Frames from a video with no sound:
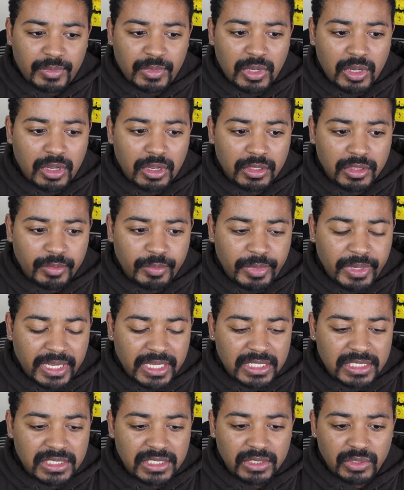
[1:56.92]
all the
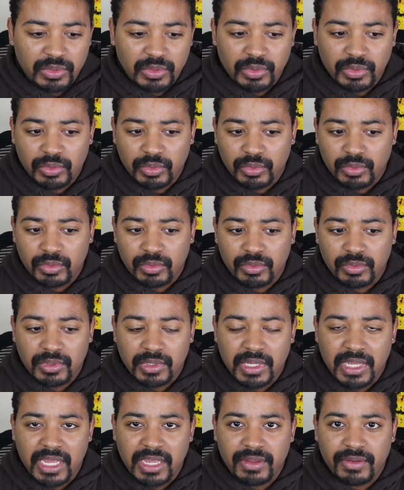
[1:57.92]
best who
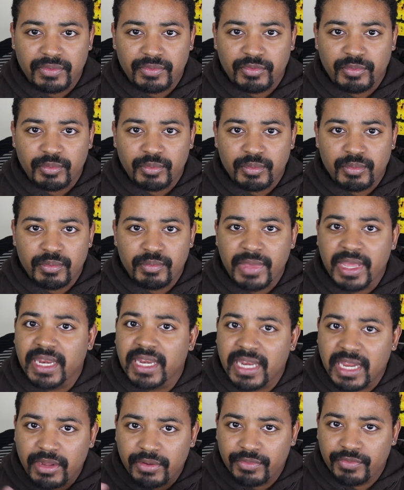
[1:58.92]
have made
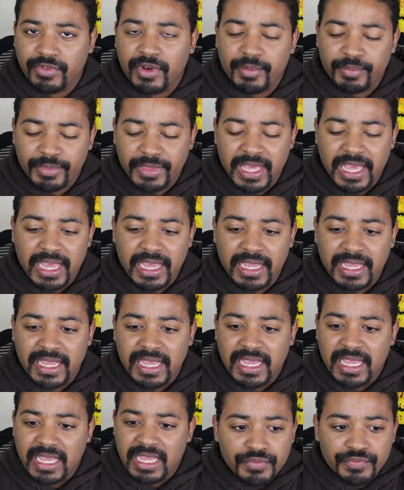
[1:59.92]
it out from that.
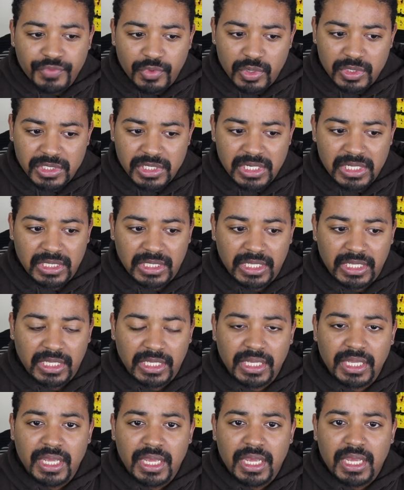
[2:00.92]

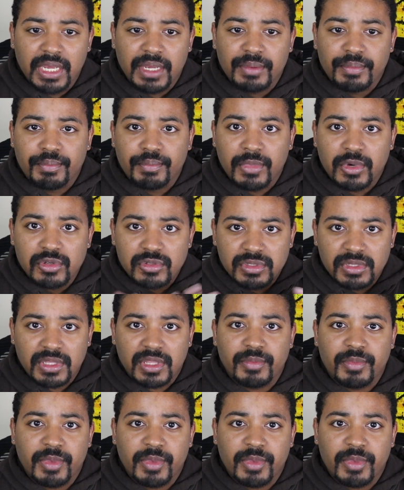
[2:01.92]
Unfortunately, most of the